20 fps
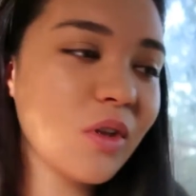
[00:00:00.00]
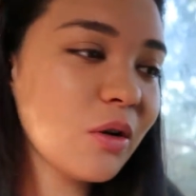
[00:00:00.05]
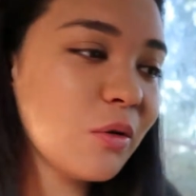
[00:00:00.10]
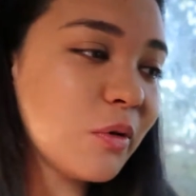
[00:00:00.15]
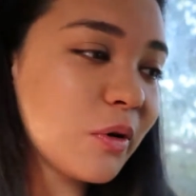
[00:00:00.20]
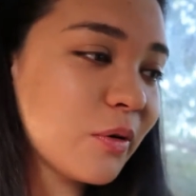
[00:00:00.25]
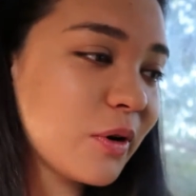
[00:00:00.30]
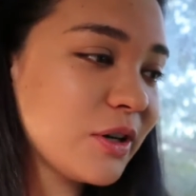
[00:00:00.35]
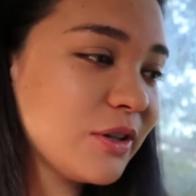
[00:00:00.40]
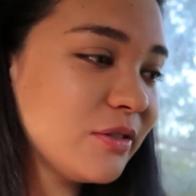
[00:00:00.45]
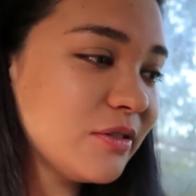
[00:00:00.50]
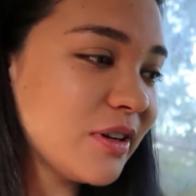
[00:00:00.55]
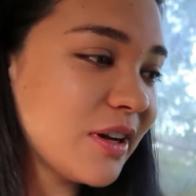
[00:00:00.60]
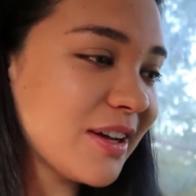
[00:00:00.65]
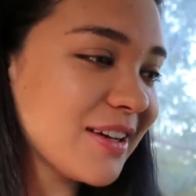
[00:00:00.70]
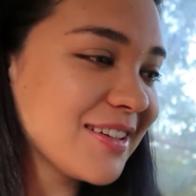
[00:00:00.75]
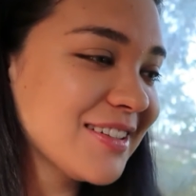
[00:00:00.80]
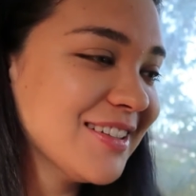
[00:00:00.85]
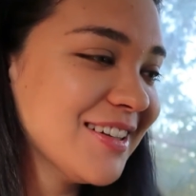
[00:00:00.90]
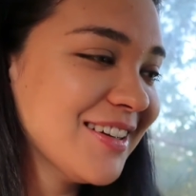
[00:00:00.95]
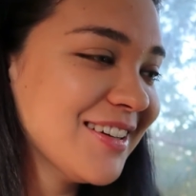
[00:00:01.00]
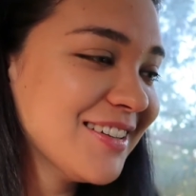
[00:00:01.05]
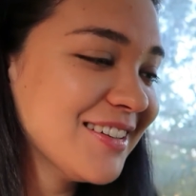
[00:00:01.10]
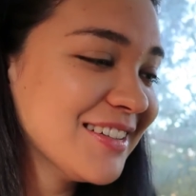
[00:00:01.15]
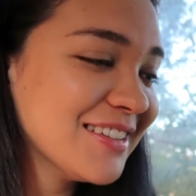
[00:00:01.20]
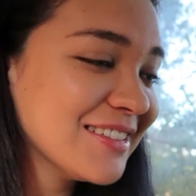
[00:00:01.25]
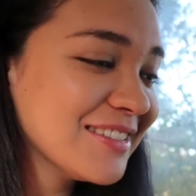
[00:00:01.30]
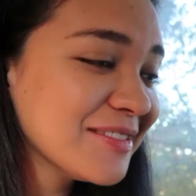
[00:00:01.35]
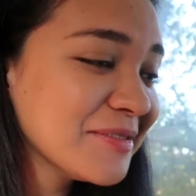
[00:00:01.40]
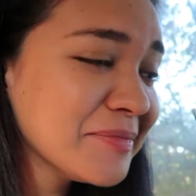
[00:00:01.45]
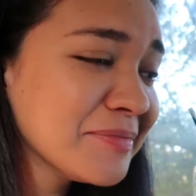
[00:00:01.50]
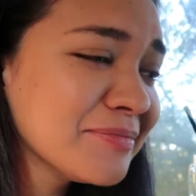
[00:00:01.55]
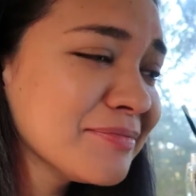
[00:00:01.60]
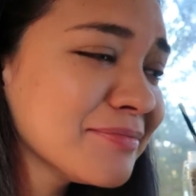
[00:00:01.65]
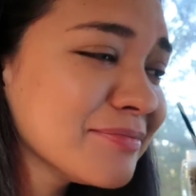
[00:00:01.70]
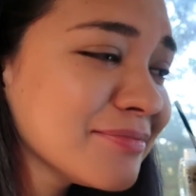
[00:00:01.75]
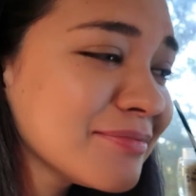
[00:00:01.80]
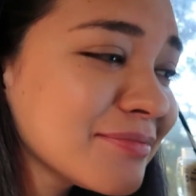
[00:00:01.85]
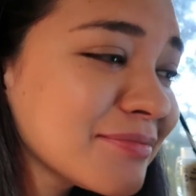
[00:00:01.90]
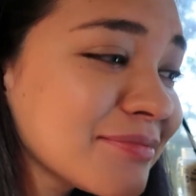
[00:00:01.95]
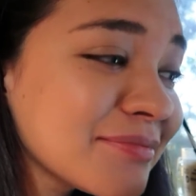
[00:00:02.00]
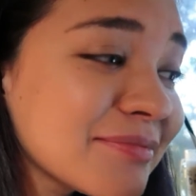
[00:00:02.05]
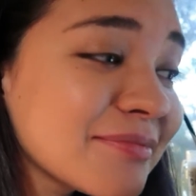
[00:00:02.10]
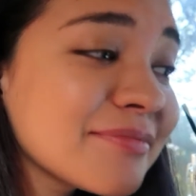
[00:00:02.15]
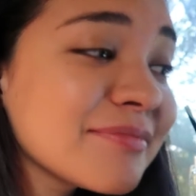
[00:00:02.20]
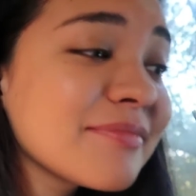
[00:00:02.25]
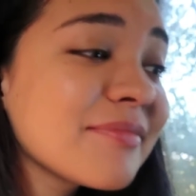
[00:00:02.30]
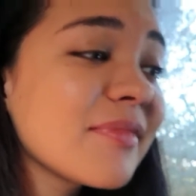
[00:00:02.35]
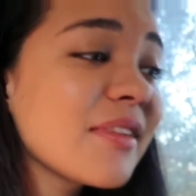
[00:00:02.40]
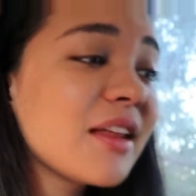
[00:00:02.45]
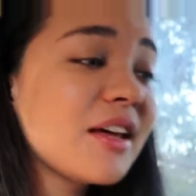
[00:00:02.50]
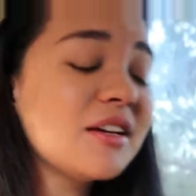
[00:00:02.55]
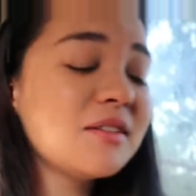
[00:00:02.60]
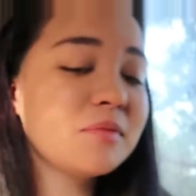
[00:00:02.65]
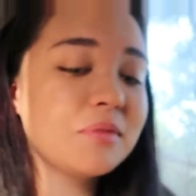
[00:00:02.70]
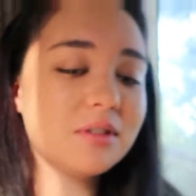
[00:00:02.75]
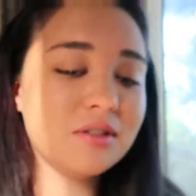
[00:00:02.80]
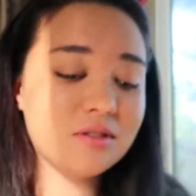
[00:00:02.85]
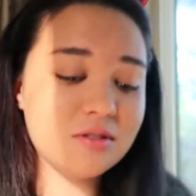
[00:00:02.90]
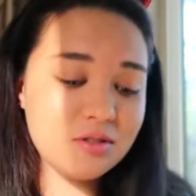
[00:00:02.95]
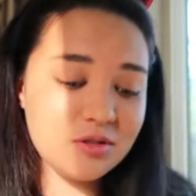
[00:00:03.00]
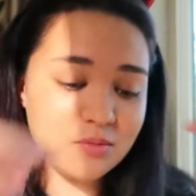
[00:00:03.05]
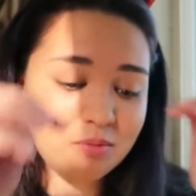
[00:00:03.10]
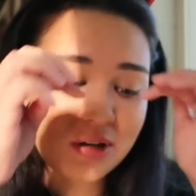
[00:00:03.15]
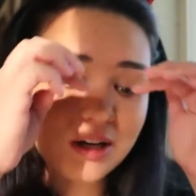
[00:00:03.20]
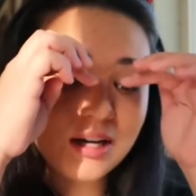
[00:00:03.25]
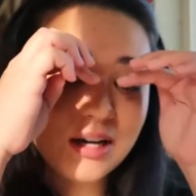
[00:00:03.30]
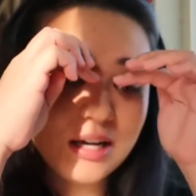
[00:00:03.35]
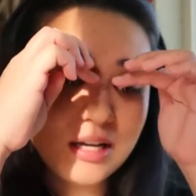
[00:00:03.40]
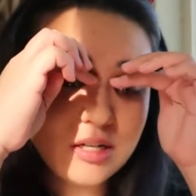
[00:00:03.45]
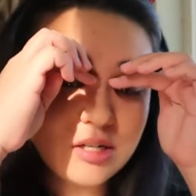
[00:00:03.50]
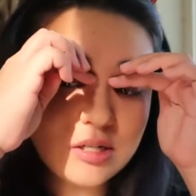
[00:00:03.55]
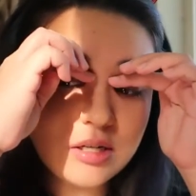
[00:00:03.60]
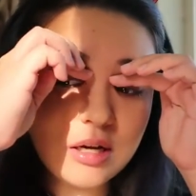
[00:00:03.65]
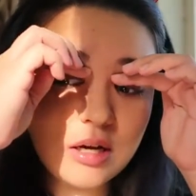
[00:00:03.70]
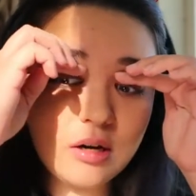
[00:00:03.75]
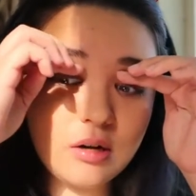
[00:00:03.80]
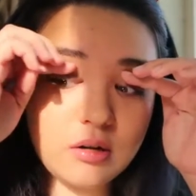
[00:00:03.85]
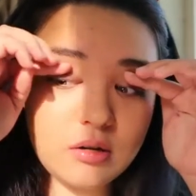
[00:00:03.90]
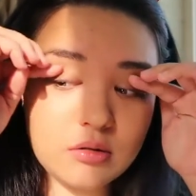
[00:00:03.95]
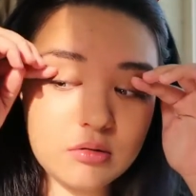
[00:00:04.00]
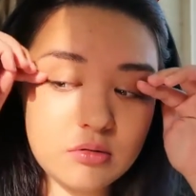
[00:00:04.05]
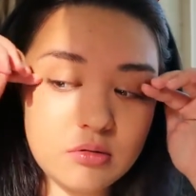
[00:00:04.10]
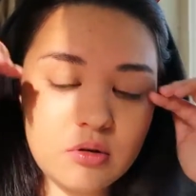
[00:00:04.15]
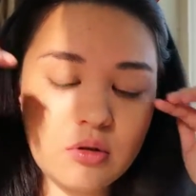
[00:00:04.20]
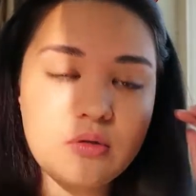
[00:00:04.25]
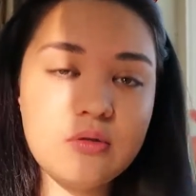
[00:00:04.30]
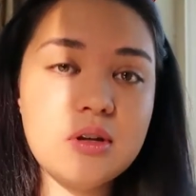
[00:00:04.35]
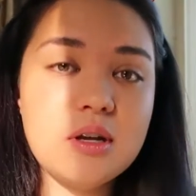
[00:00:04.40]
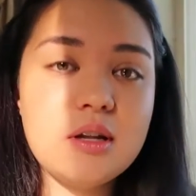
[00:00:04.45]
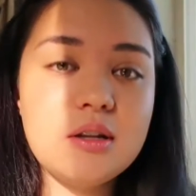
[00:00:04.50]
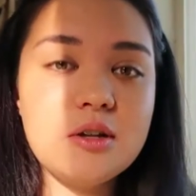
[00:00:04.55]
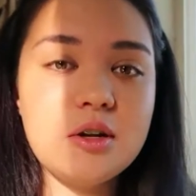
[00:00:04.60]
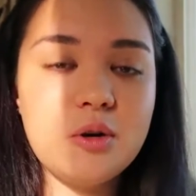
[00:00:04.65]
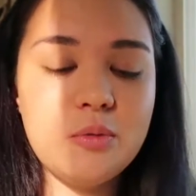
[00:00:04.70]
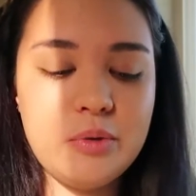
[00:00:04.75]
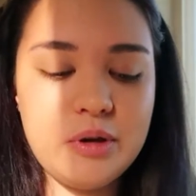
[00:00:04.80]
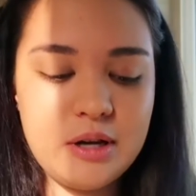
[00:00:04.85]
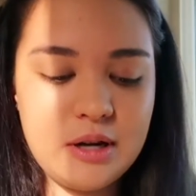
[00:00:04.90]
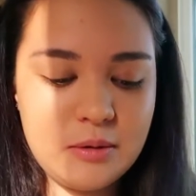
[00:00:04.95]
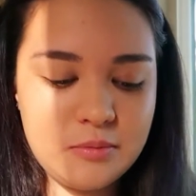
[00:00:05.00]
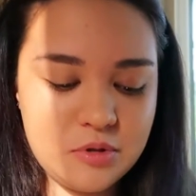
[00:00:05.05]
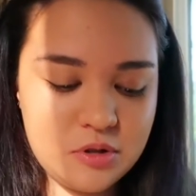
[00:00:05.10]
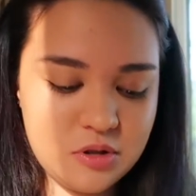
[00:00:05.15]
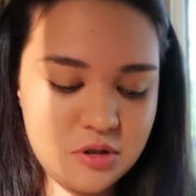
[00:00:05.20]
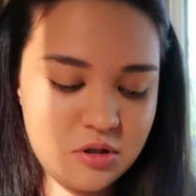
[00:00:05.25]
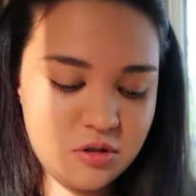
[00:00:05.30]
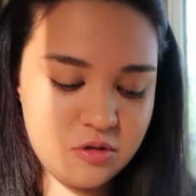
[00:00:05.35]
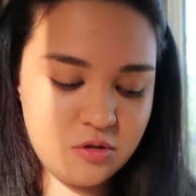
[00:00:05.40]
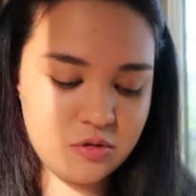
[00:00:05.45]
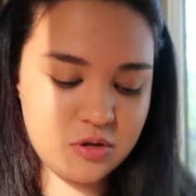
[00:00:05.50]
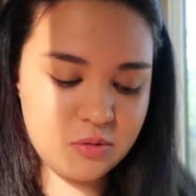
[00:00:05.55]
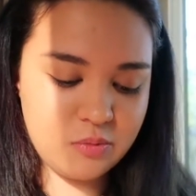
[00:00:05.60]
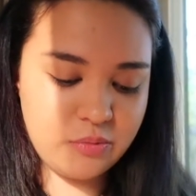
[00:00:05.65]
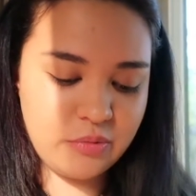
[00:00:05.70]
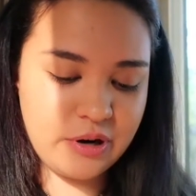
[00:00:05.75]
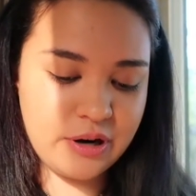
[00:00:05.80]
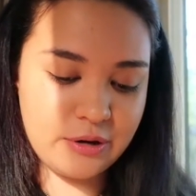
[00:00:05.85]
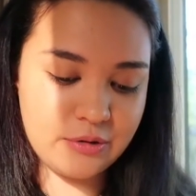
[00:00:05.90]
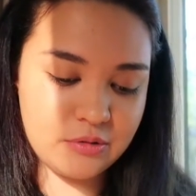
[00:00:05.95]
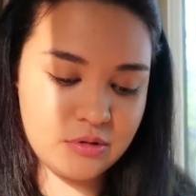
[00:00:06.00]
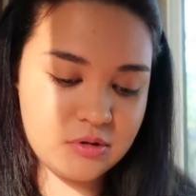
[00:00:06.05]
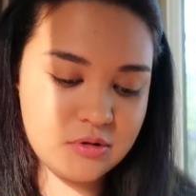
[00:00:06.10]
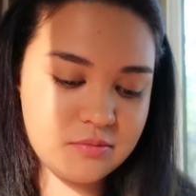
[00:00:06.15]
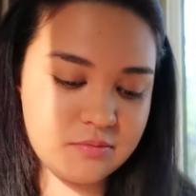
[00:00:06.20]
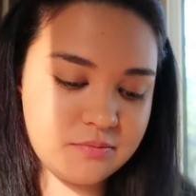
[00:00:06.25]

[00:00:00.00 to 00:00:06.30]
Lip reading: What do I do next? I'm gonna do my eyeshadow. Only a little bit. I'm just gonna do some browns.